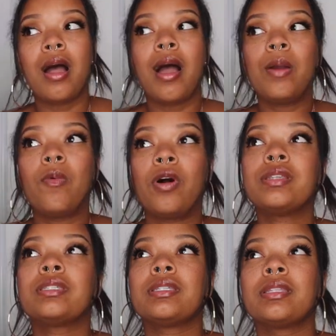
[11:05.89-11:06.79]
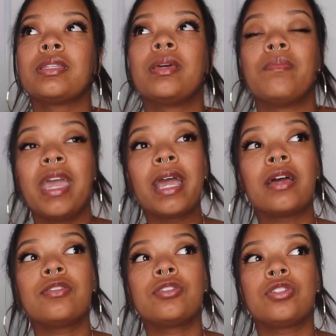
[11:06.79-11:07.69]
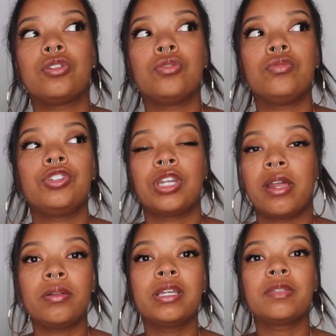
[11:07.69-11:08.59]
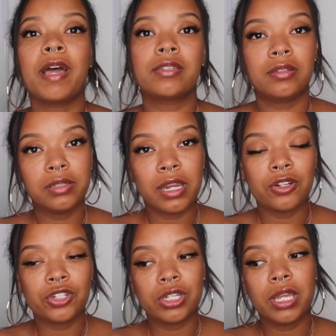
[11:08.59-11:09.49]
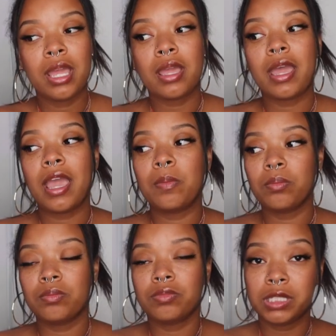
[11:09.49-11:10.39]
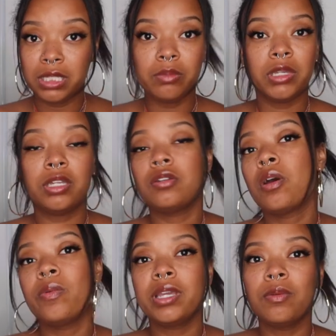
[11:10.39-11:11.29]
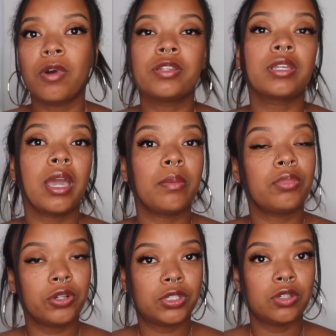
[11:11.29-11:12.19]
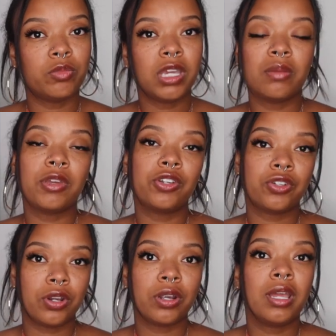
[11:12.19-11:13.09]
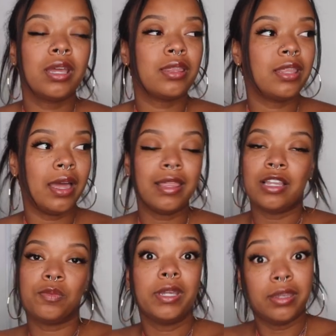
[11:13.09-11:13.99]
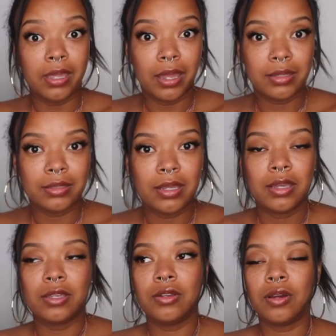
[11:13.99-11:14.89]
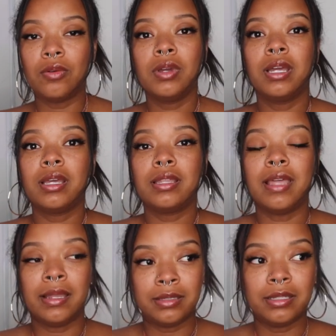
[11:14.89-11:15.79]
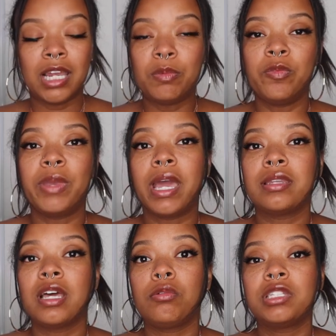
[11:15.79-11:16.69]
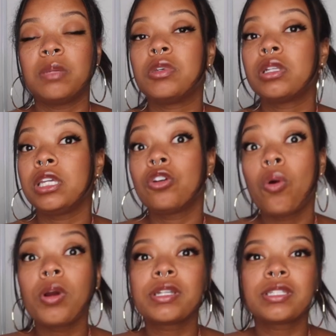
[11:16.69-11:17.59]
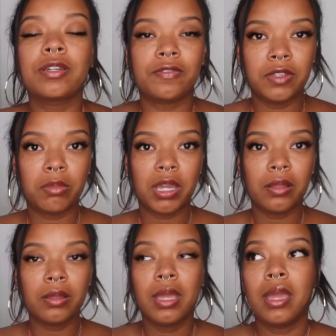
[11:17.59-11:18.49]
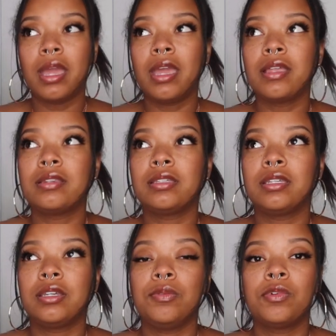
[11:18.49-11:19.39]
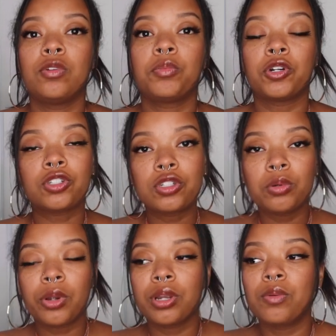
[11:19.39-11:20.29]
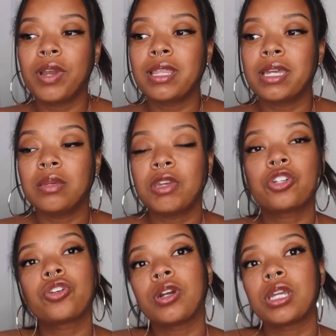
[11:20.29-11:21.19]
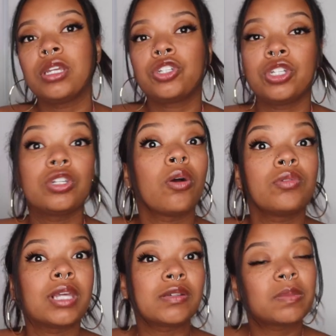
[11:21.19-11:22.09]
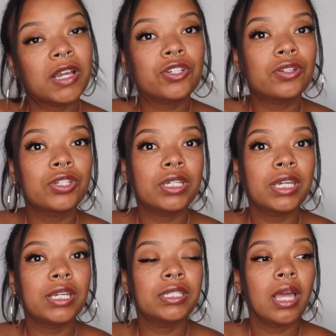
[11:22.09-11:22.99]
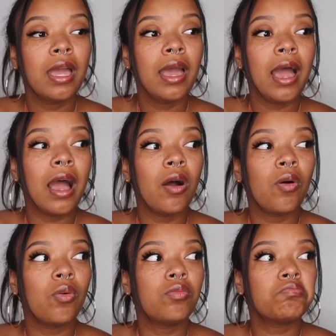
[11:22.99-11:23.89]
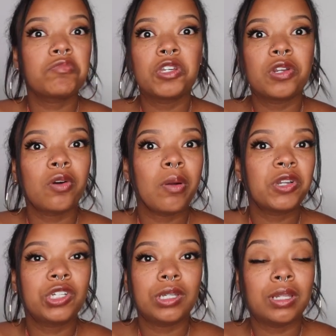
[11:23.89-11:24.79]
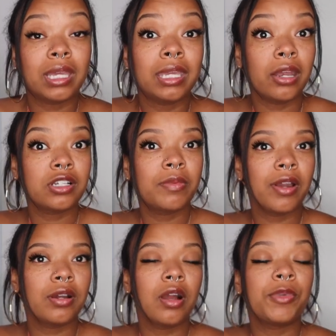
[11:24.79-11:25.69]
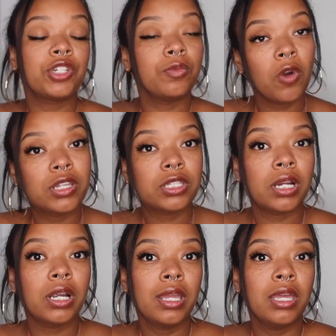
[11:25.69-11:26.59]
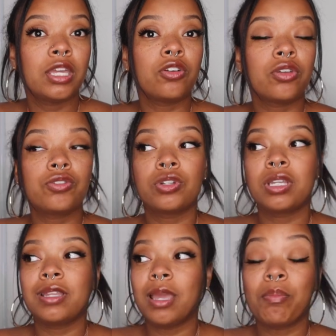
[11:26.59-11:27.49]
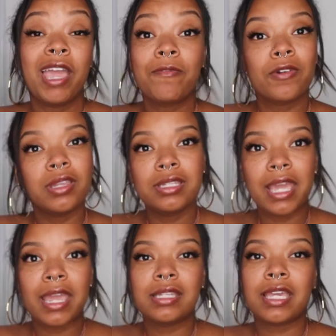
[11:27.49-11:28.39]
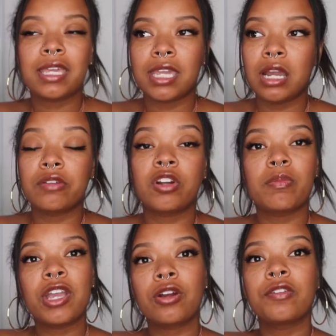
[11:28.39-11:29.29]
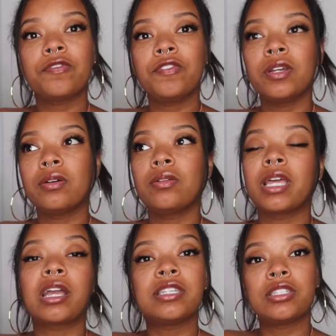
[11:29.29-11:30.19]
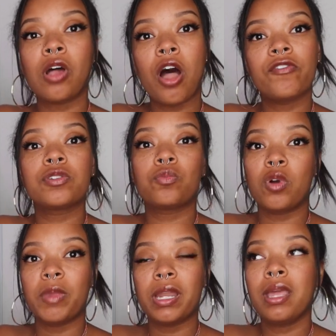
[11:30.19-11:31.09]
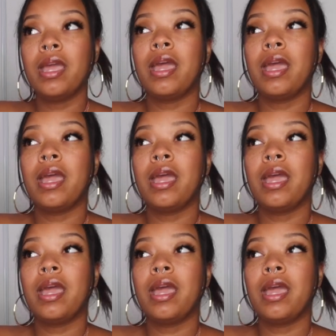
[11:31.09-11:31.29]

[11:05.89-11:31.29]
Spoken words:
I want the man to channel his masculine energy and see me, know what he wants, and pursue me and make sure that that's what he gets. You know, that's the type of man that will typically court a female, and he will pursue her in a way that he makes sure she knows how special she is, how, you know, how much he like cares about her, how much he wants her. He'll usually like pay for the date, take care of her, make her feel like a soft woman.